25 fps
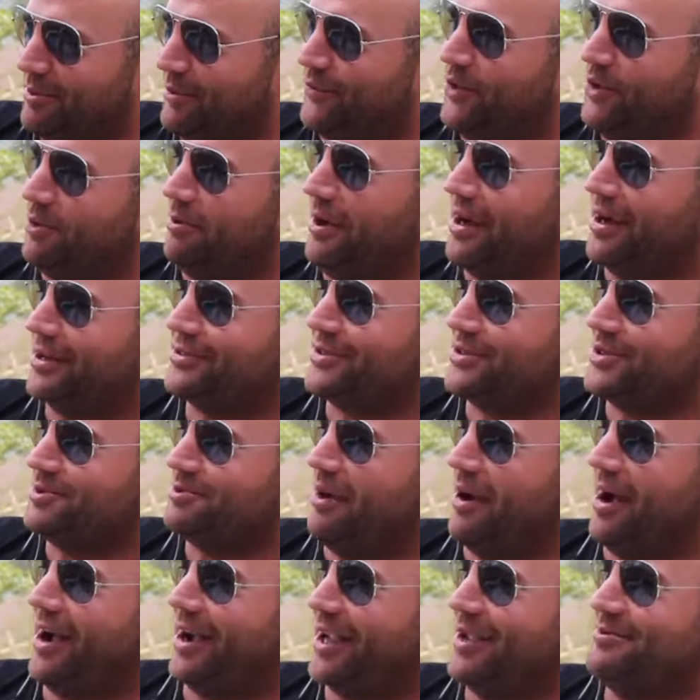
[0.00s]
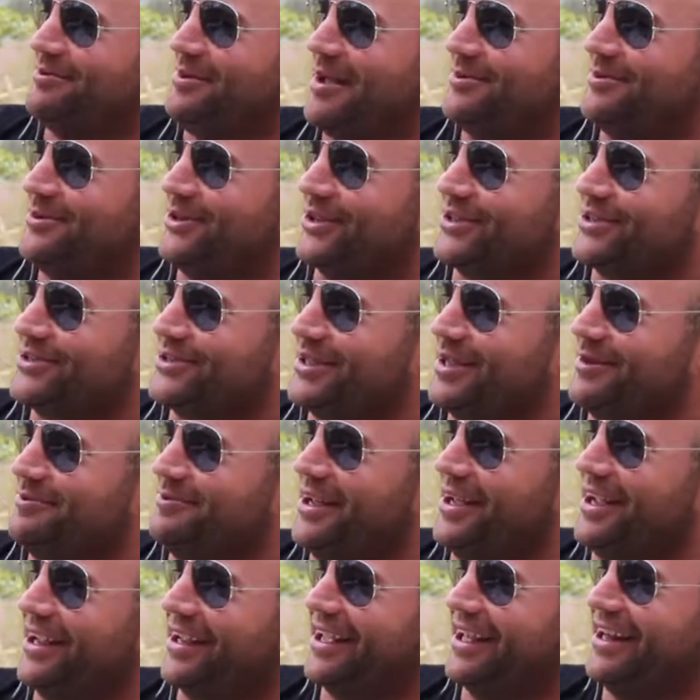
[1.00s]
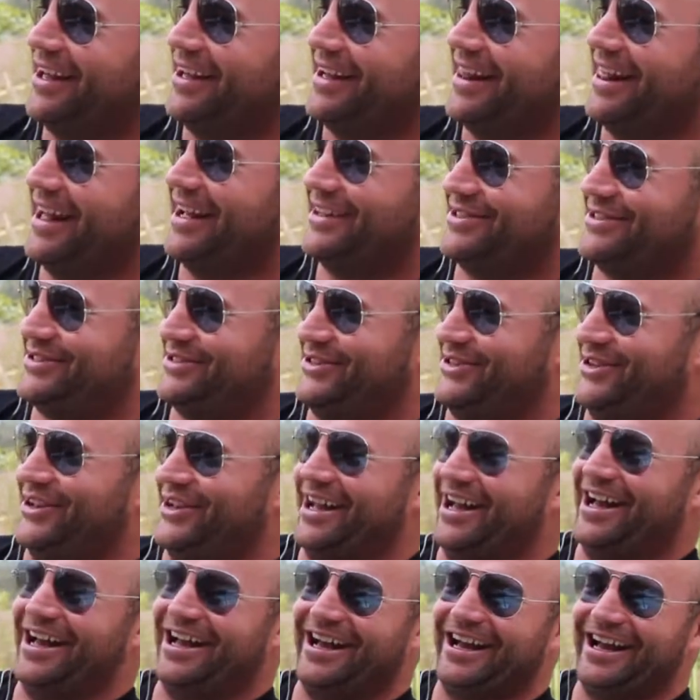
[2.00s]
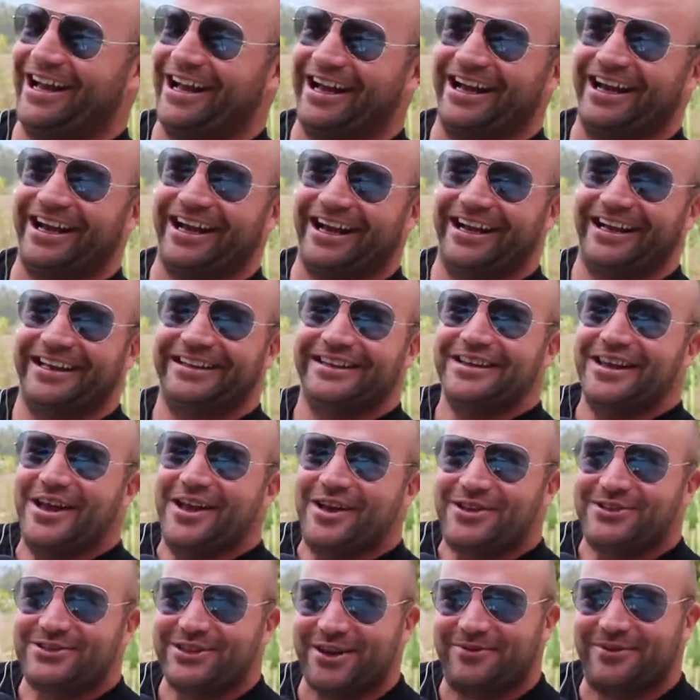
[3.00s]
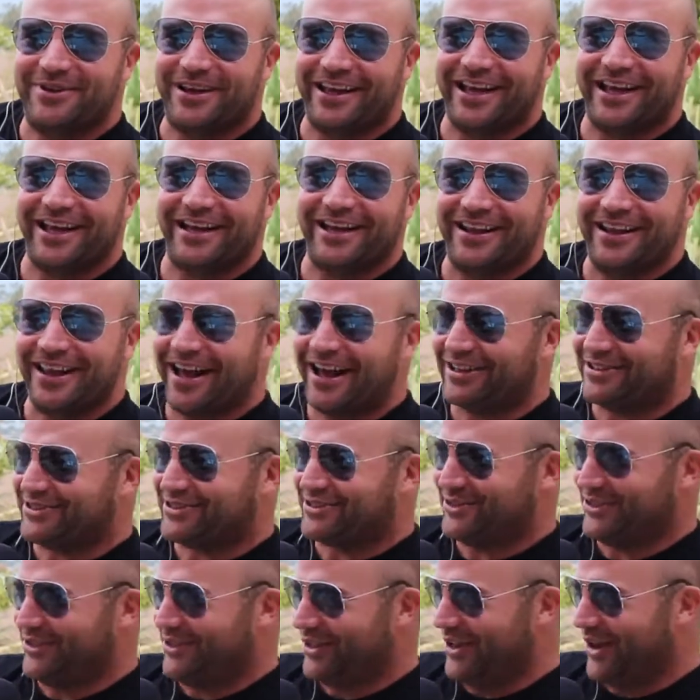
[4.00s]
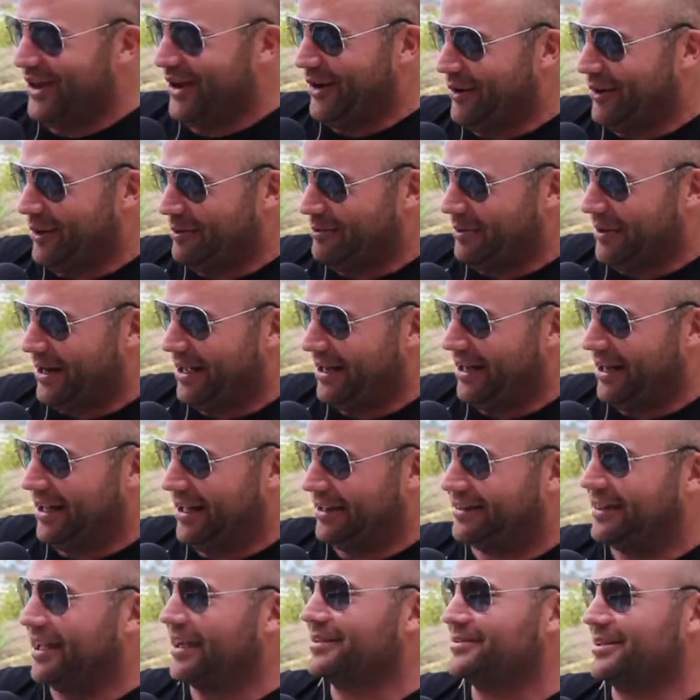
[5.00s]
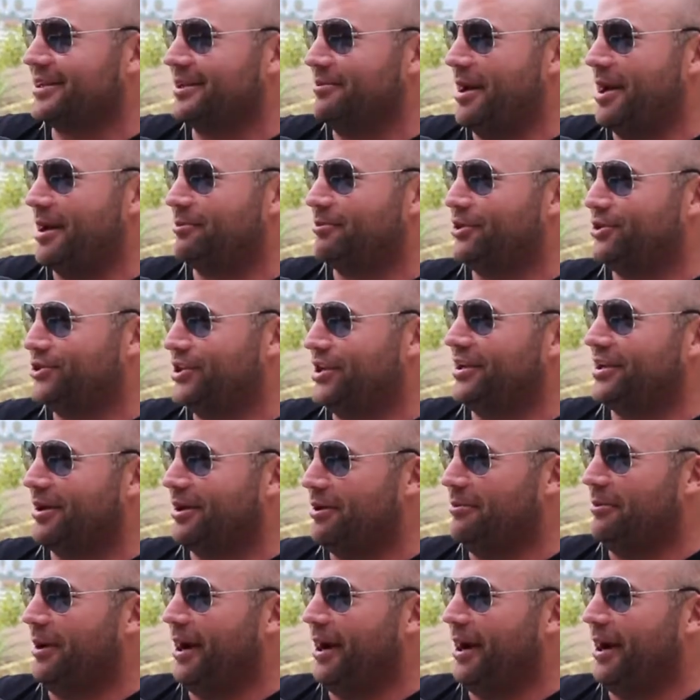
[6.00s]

few bucks in his pocket, maybe you could someday get into that studio. But thanks again, man. Appreciate you coming by.